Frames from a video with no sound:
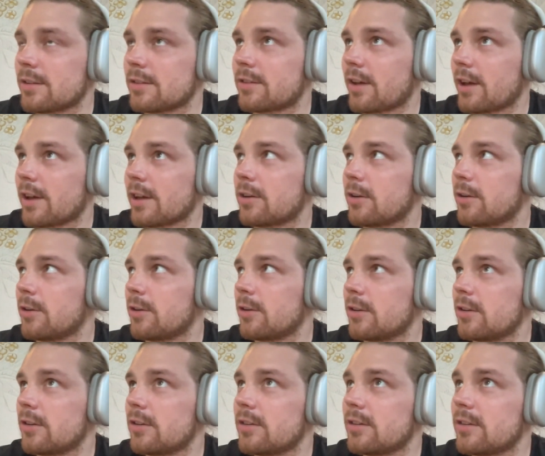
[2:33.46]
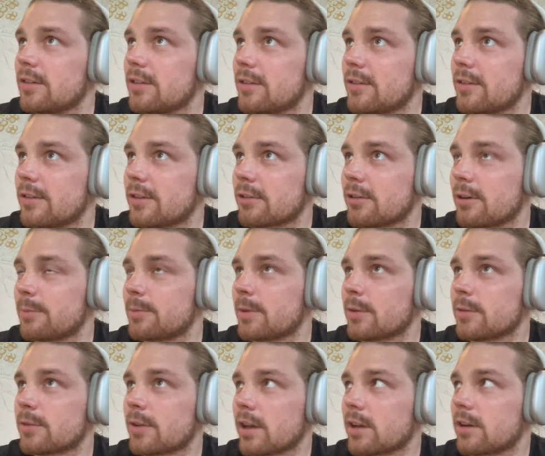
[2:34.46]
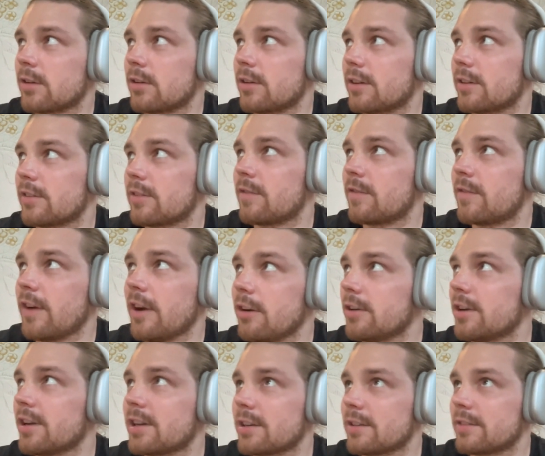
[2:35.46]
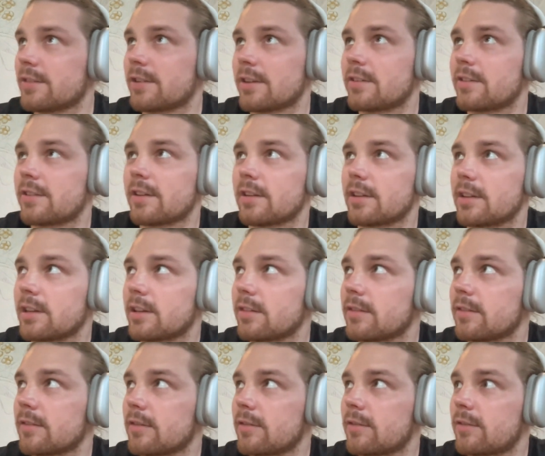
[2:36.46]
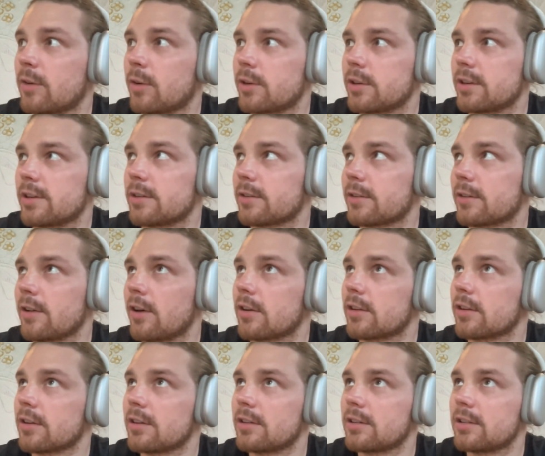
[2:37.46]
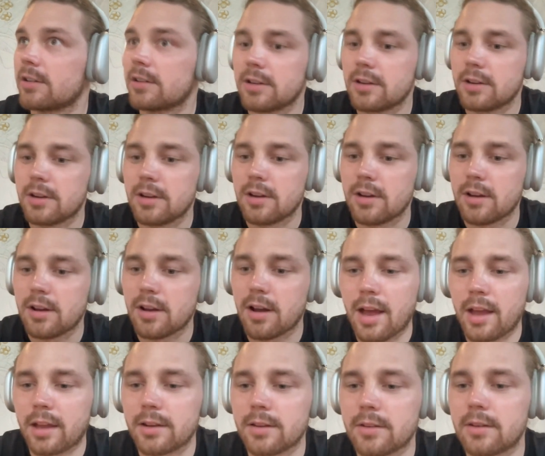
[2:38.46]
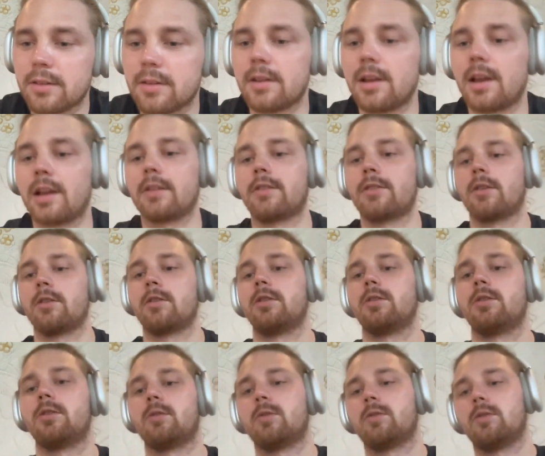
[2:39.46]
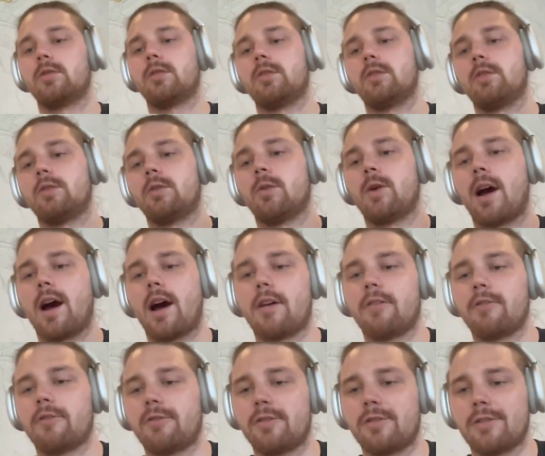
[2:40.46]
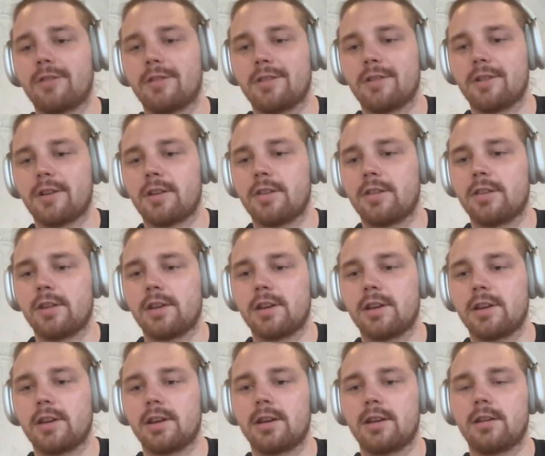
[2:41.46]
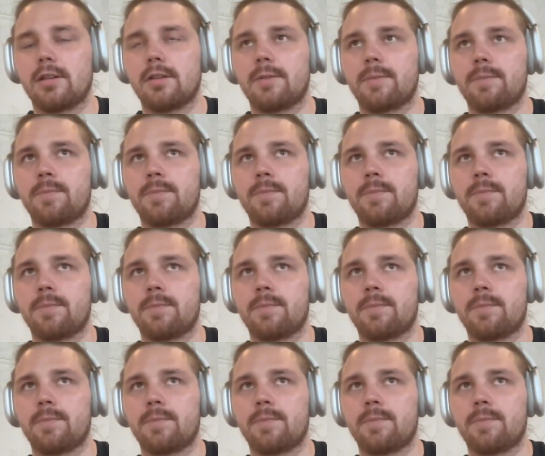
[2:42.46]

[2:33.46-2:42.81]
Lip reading: cycle, the crypto cycle, is very consistently 4 years long. And so you have at the